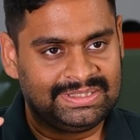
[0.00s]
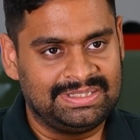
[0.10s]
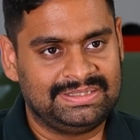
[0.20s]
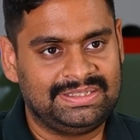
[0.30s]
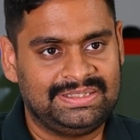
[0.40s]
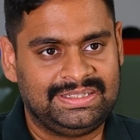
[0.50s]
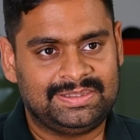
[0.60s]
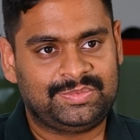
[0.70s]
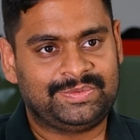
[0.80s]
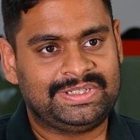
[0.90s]
and then they
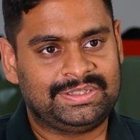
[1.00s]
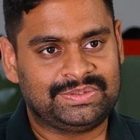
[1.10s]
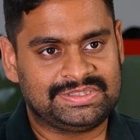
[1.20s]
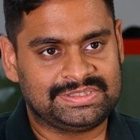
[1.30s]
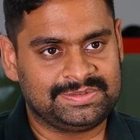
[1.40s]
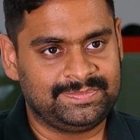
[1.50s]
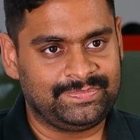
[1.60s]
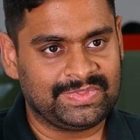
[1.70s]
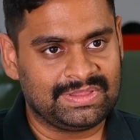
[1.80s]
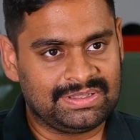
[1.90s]
can provide it to the system.
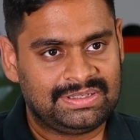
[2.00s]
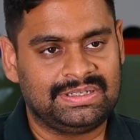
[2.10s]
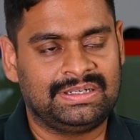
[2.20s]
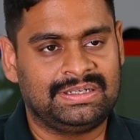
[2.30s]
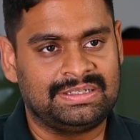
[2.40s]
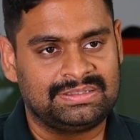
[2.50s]
Our